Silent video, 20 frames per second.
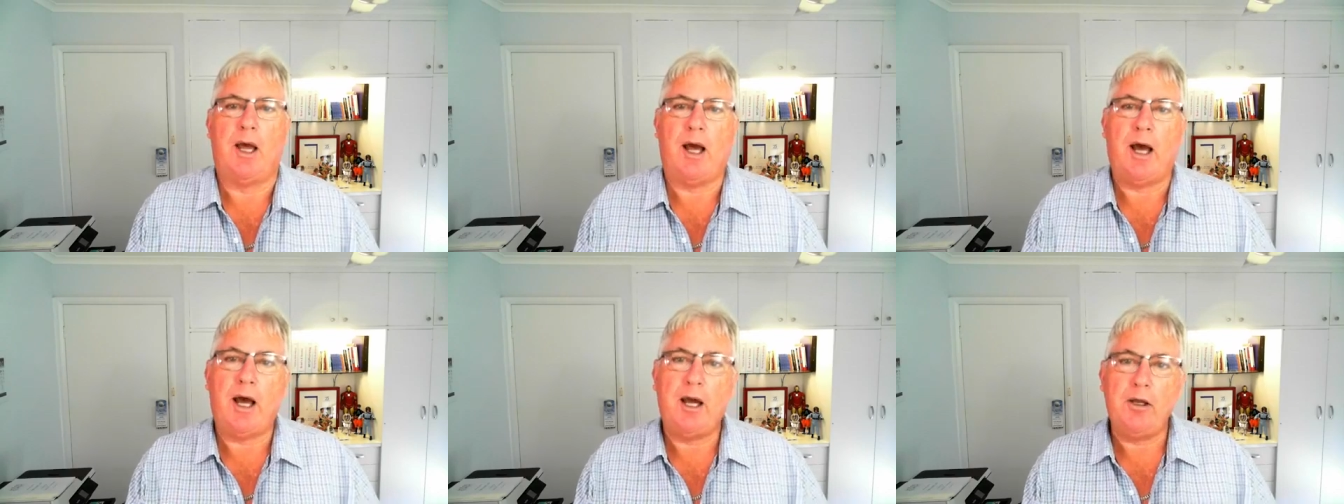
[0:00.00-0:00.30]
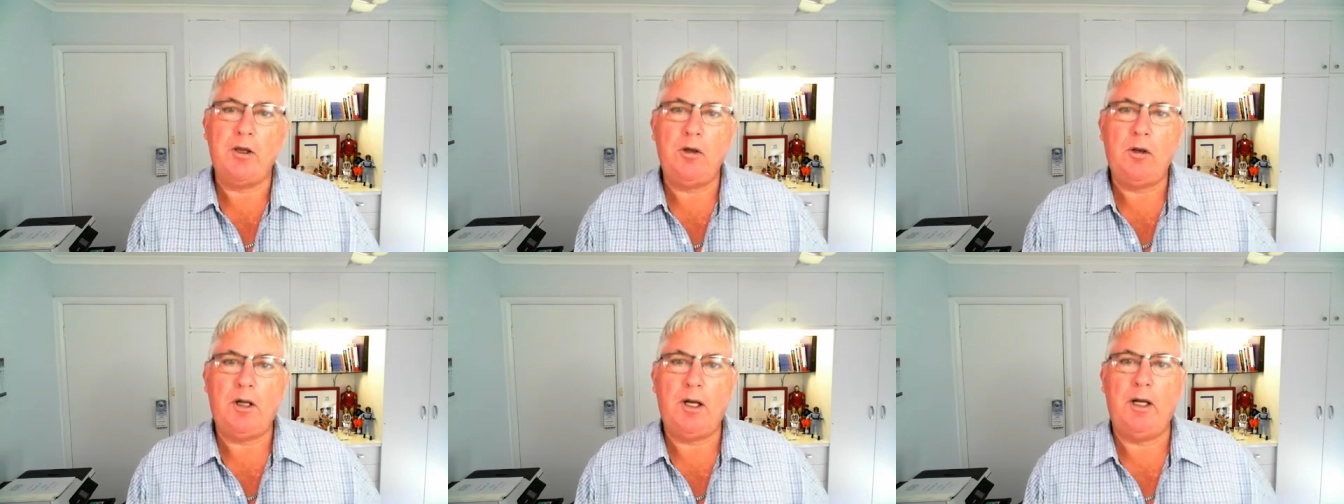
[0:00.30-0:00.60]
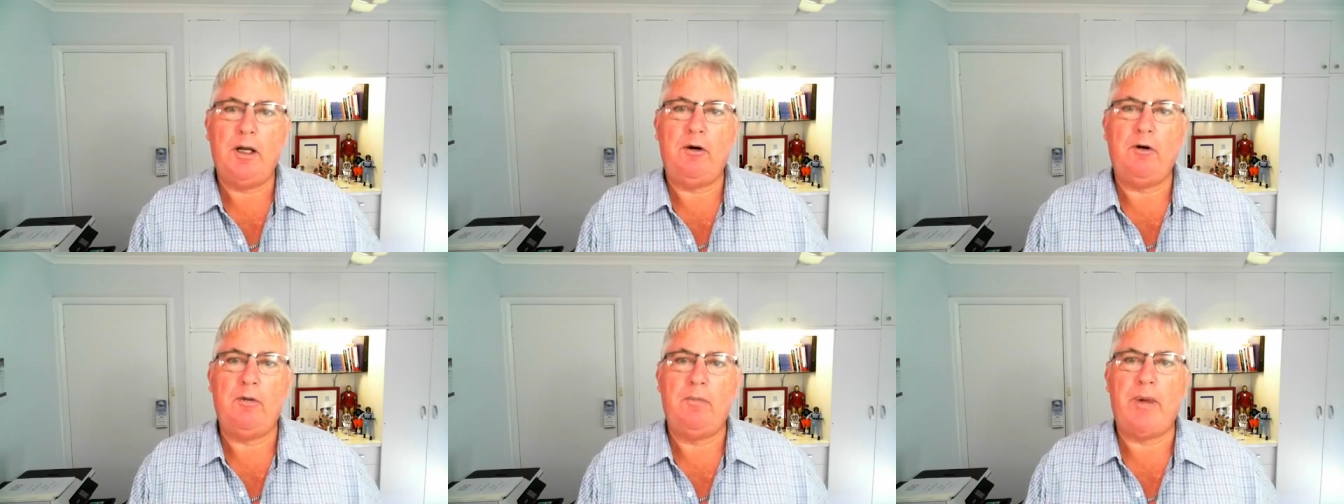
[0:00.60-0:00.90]
Are you
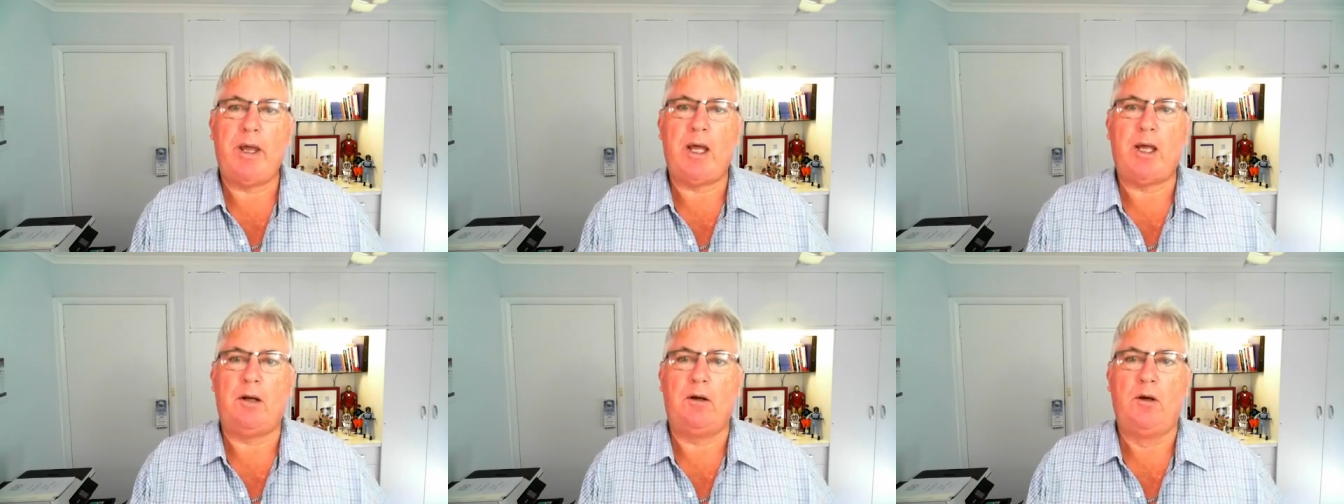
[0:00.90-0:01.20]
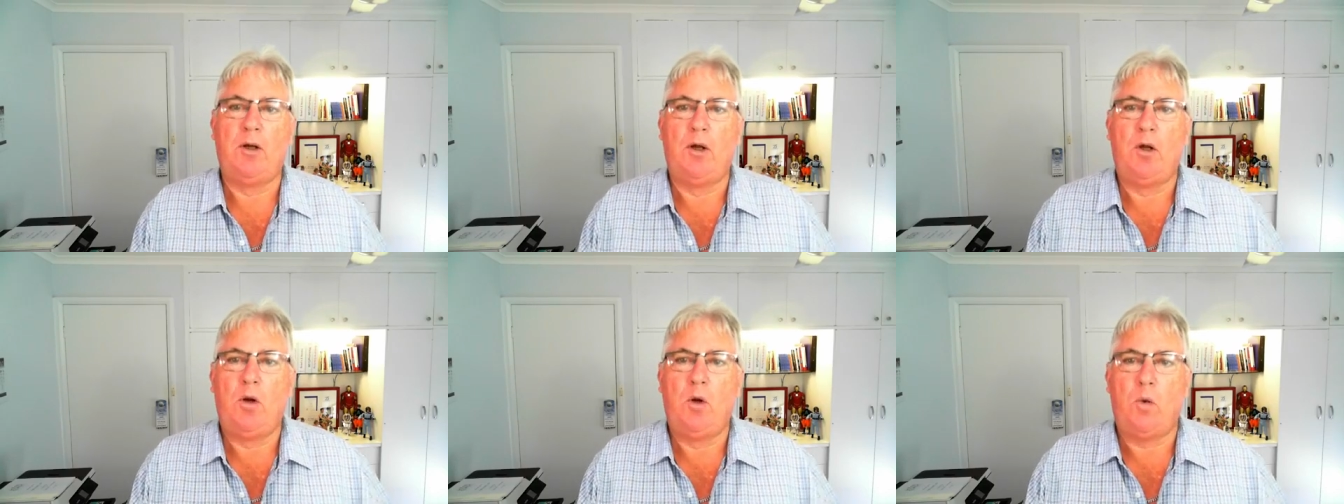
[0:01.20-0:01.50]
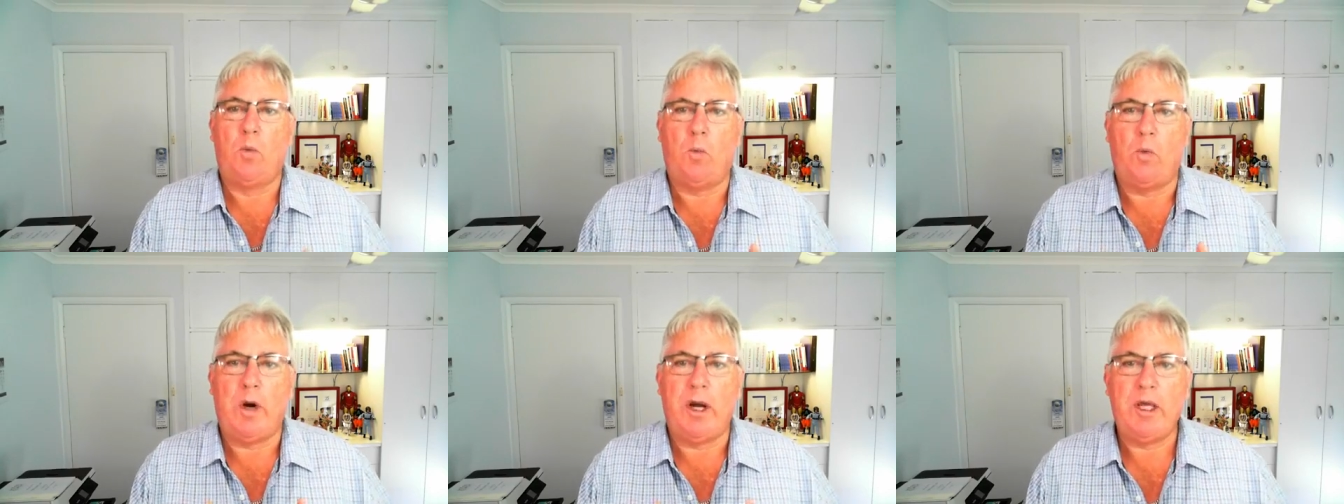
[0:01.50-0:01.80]
clear about
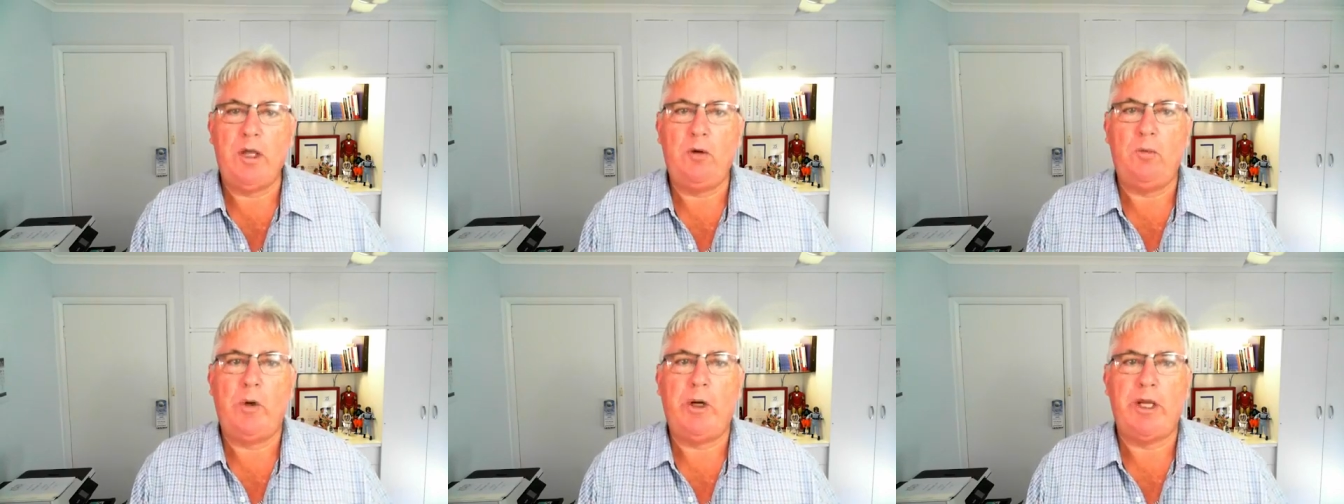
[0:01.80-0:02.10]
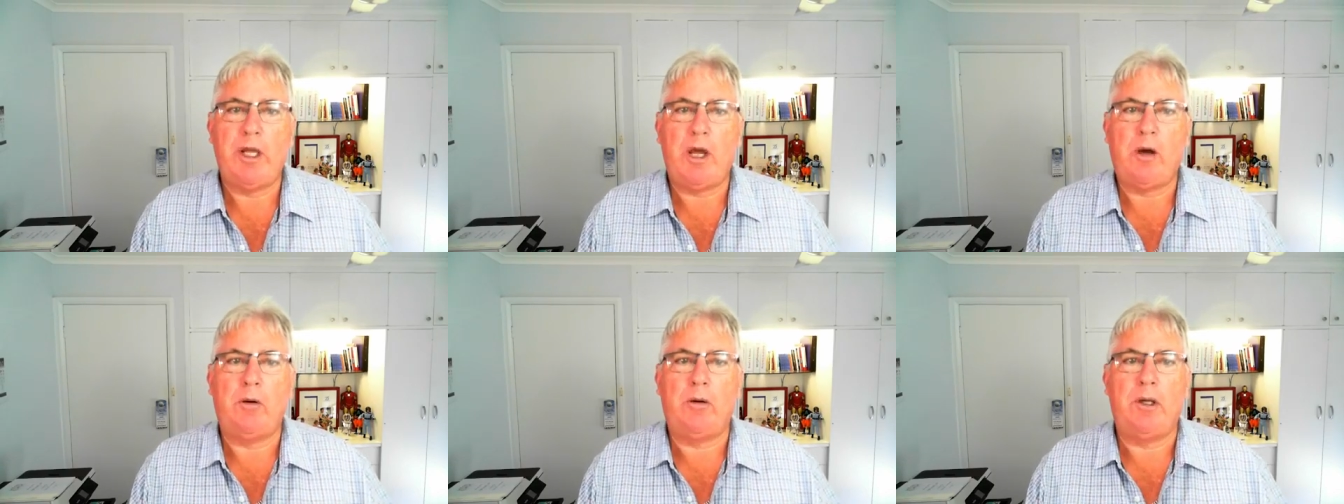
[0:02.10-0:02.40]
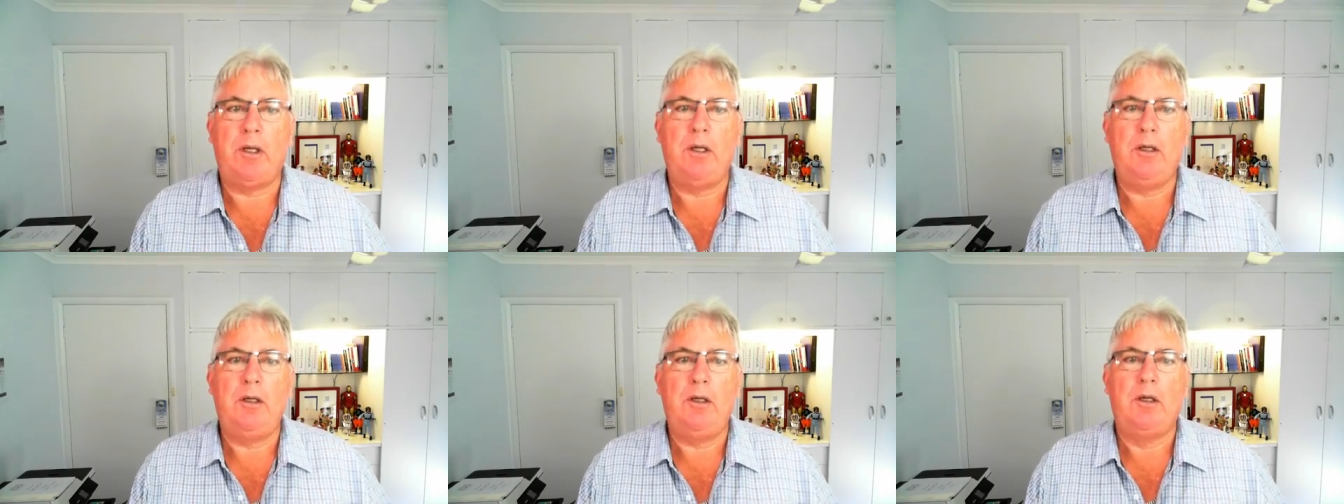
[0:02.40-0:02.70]
where you are
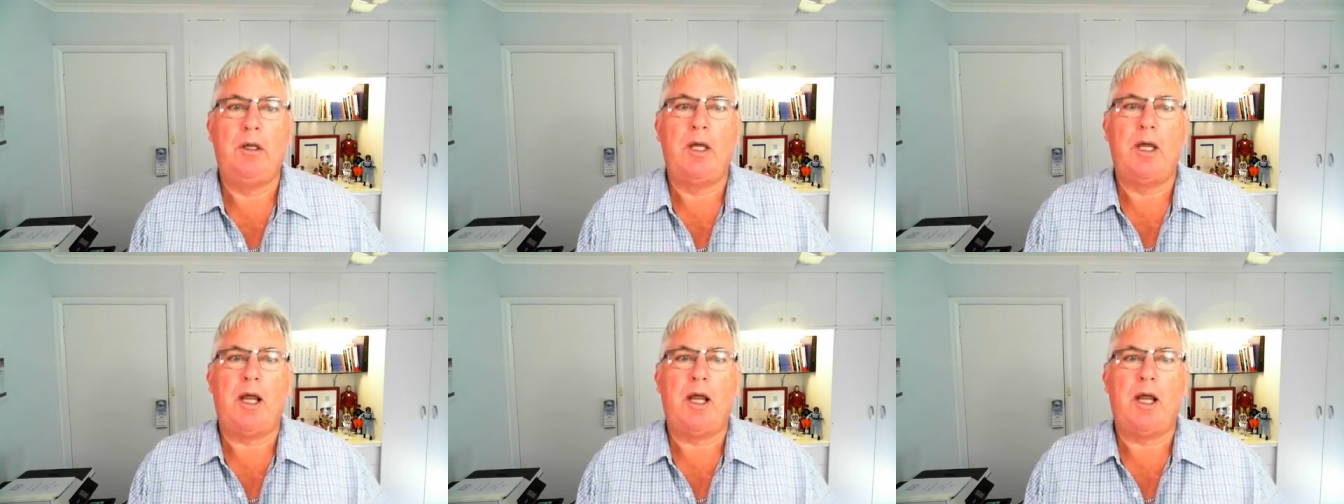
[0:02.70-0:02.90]
going